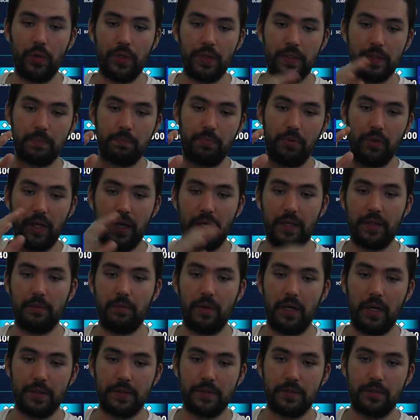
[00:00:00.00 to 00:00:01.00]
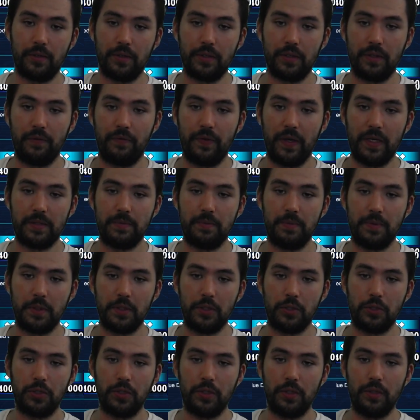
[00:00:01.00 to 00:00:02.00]
play the monster in defense
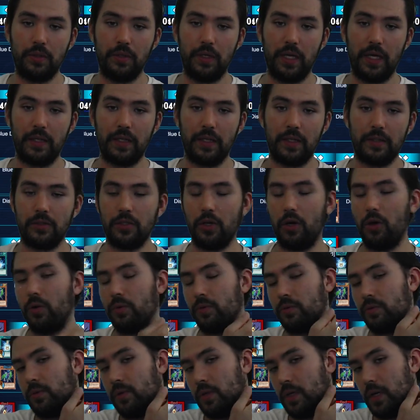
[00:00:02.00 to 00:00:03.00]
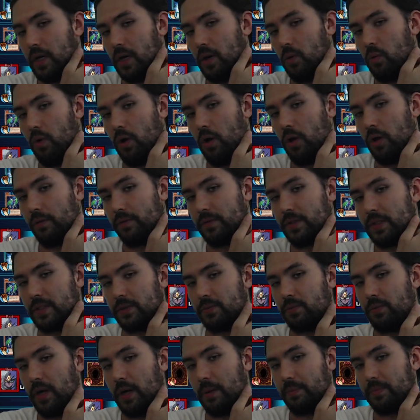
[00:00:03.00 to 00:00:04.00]
position, and then don't Wall
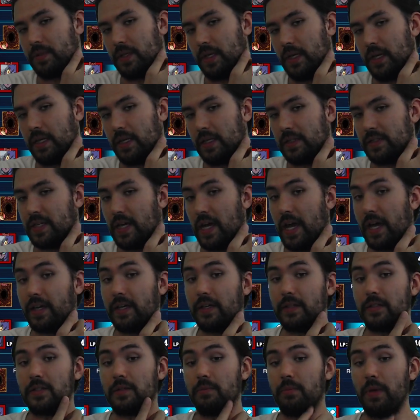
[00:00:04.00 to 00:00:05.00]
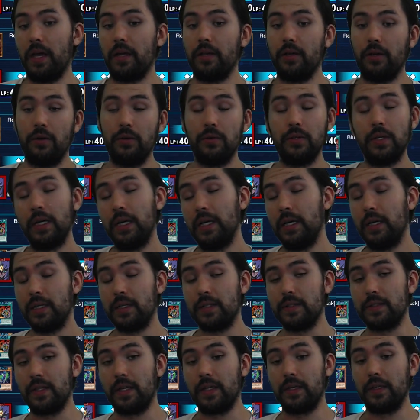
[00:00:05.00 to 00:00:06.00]
Disrupt an attacking tomato,
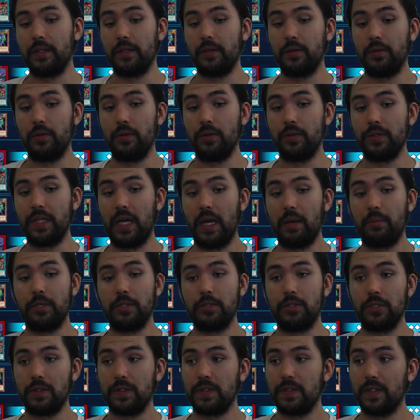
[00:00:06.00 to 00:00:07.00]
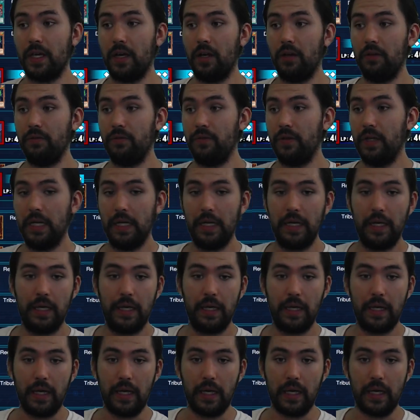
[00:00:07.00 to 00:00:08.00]
because then it'll damage itself.
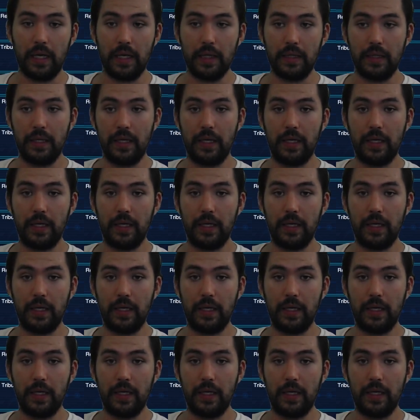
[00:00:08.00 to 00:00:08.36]
And then,